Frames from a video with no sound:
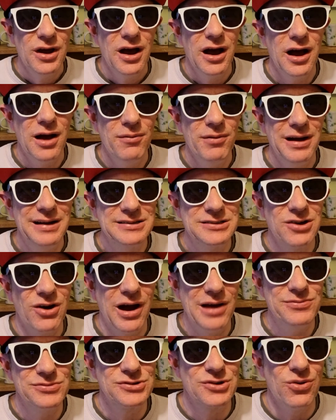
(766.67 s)
at
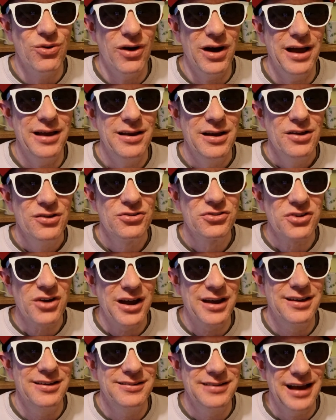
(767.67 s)
times quite
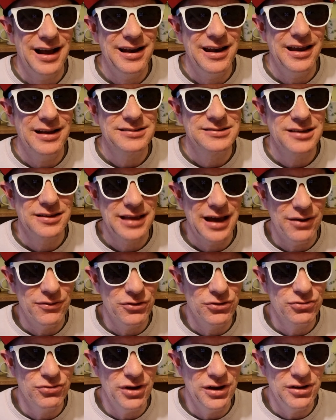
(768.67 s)
psychedelic. So that
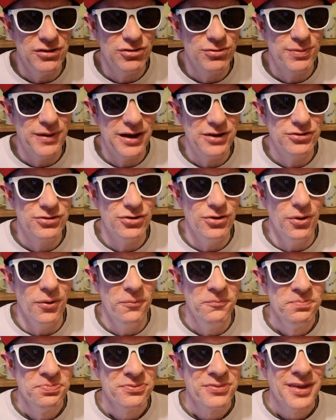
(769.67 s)
was really
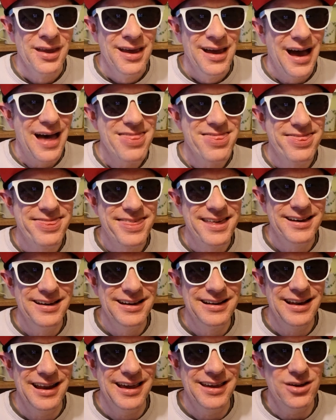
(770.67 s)
special. And
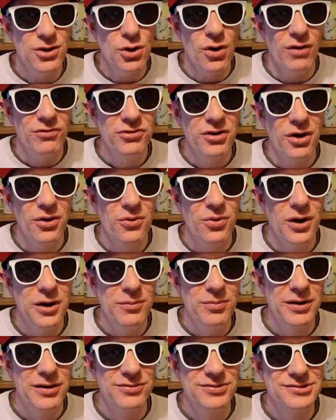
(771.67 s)
thirdly, I've done quite
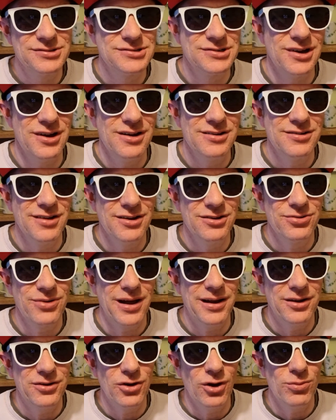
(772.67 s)
a bit of research into
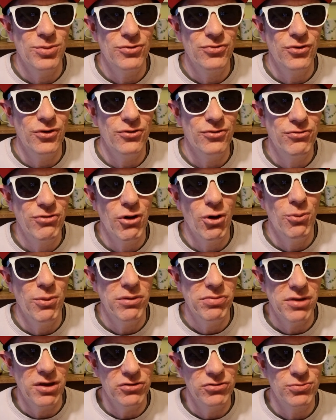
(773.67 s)
Anadol before
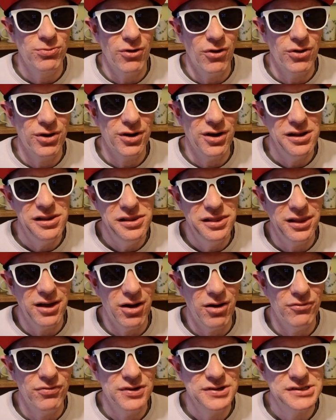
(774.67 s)
filming this vlog, and I
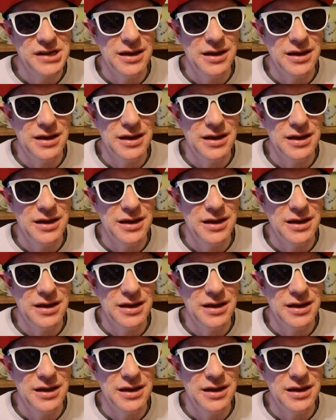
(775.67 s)
love his